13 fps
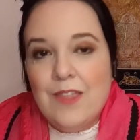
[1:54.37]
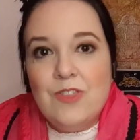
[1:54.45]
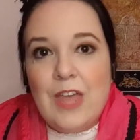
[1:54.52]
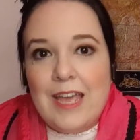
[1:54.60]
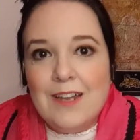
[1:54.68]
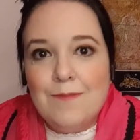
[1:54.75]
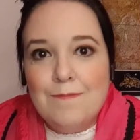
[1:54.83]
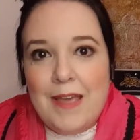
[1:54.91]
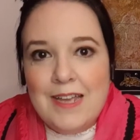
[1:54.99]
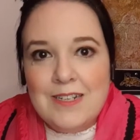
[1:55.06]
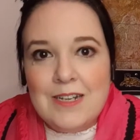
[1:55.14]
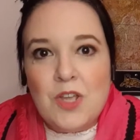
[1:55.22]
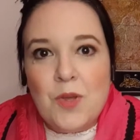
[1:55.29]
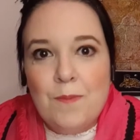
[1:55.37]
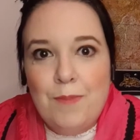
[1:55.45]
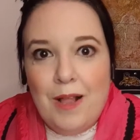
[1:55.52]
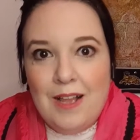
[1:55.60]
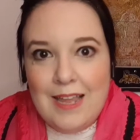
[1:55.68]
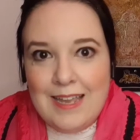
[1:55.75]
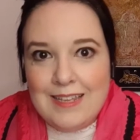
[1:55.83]
They had made it
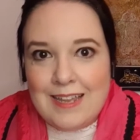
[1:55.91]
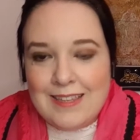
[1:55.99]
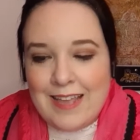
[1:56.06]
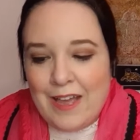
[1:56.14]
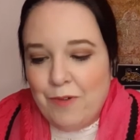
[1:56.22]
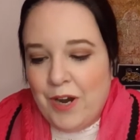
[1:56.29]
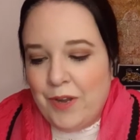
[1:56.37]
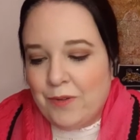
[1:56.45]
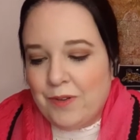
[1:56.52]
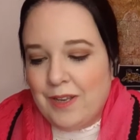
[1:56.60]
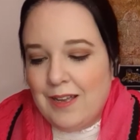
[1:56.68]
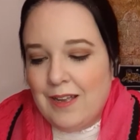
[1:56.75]
completely their own,